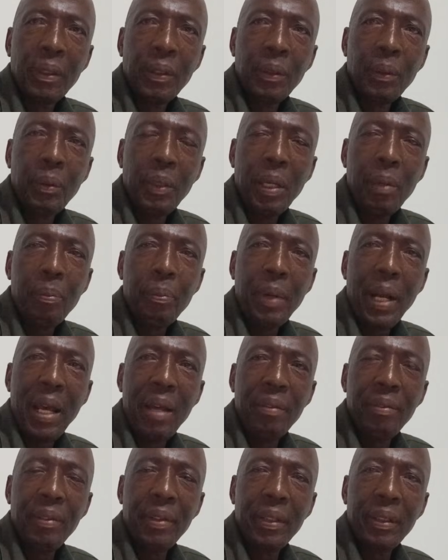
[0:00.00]
to a
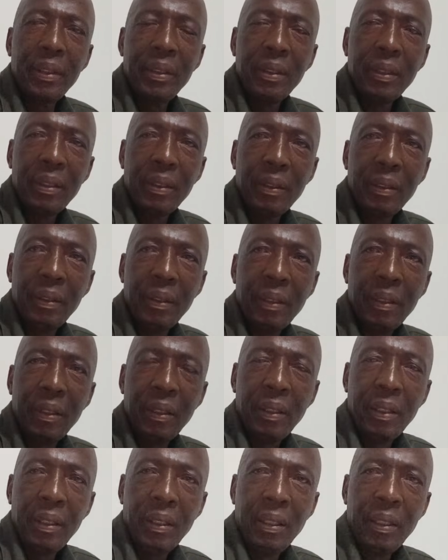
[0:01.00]
private
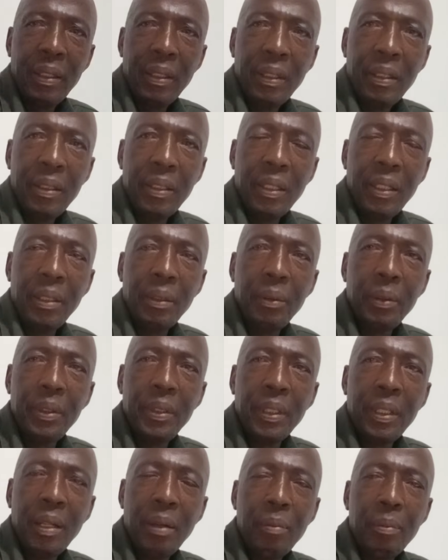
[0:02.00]

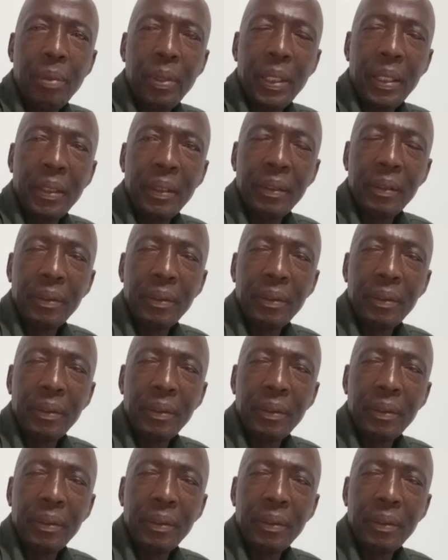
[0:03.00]
security company.